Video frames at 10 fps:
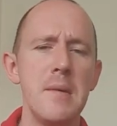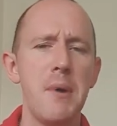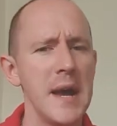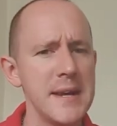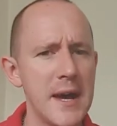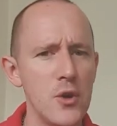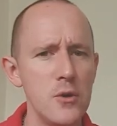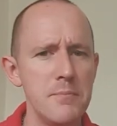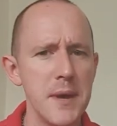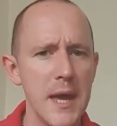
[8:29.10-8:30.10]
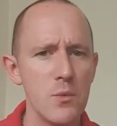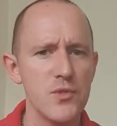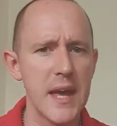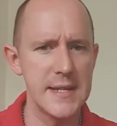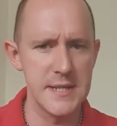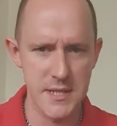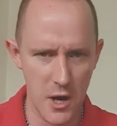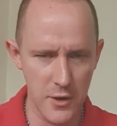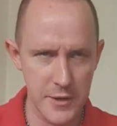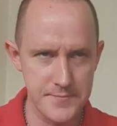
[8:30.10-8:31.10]
By now, it was getting
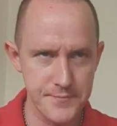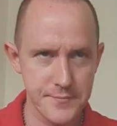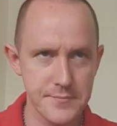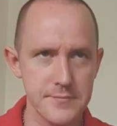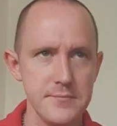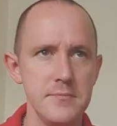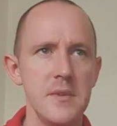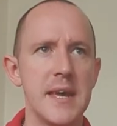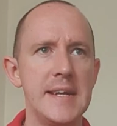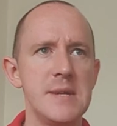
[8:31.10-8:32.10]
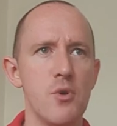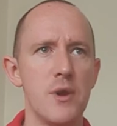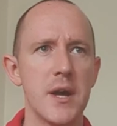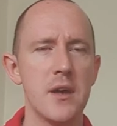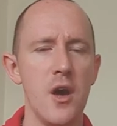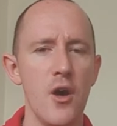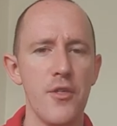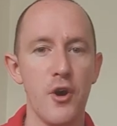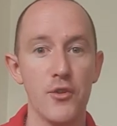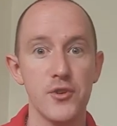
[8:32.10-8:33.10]
dark. Katie Morag
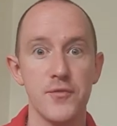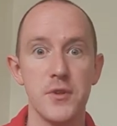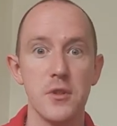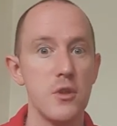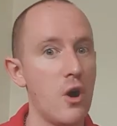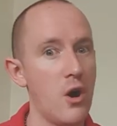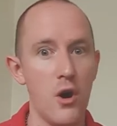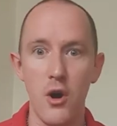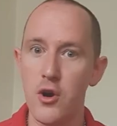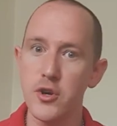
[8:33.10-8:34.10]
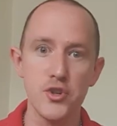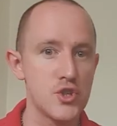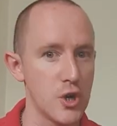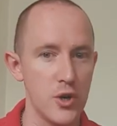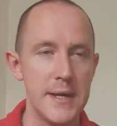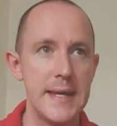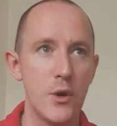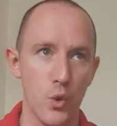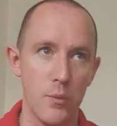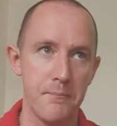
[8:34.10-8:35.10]
thought of the long journey
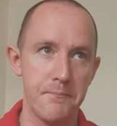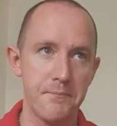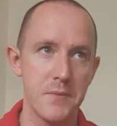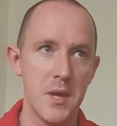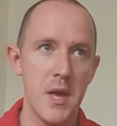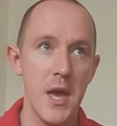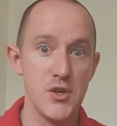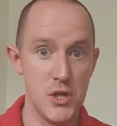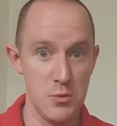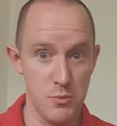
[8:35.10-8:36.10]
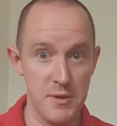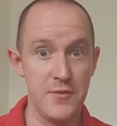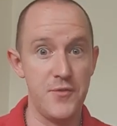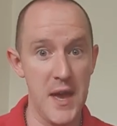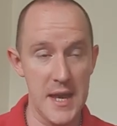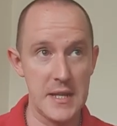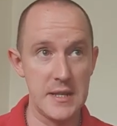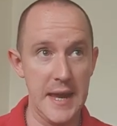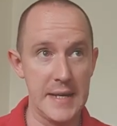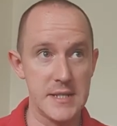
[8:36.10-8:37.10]
home. She would be very
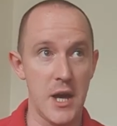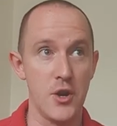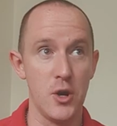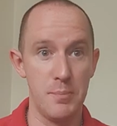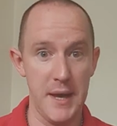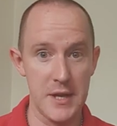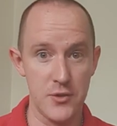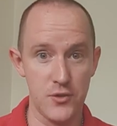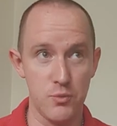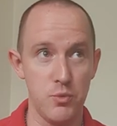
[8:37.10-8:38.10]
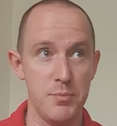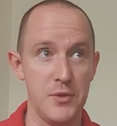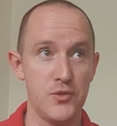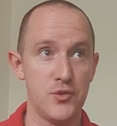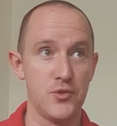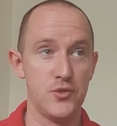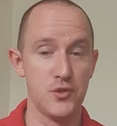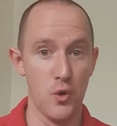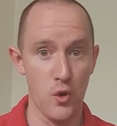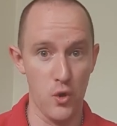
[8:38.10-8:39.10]
late, and her parents would be
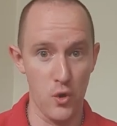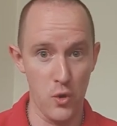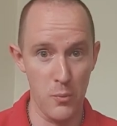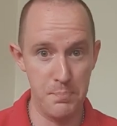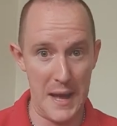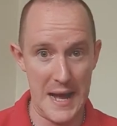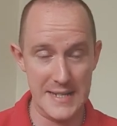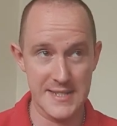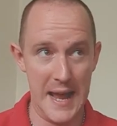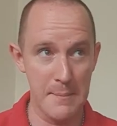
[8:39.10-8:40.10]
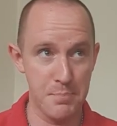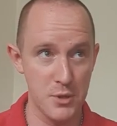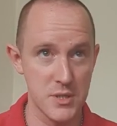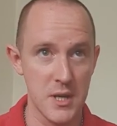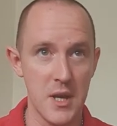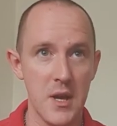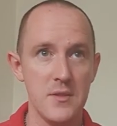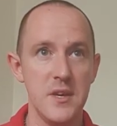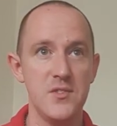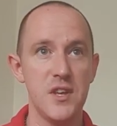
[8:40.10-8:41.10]
so bad-tempered
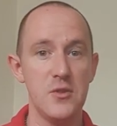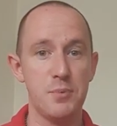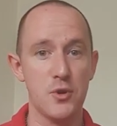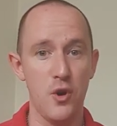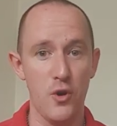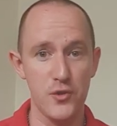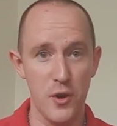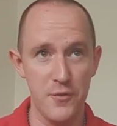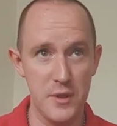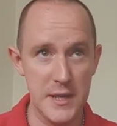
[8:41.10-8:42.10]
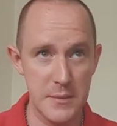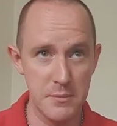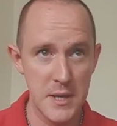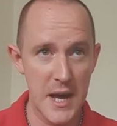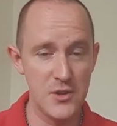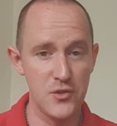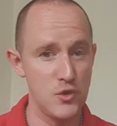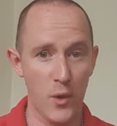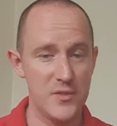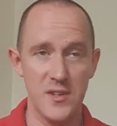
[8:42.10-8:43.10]
these days because of Liam and his
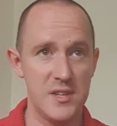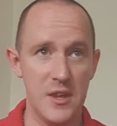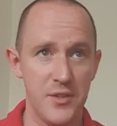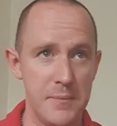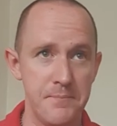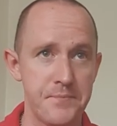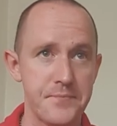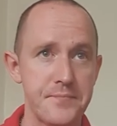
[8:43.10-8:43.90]
noisy teething.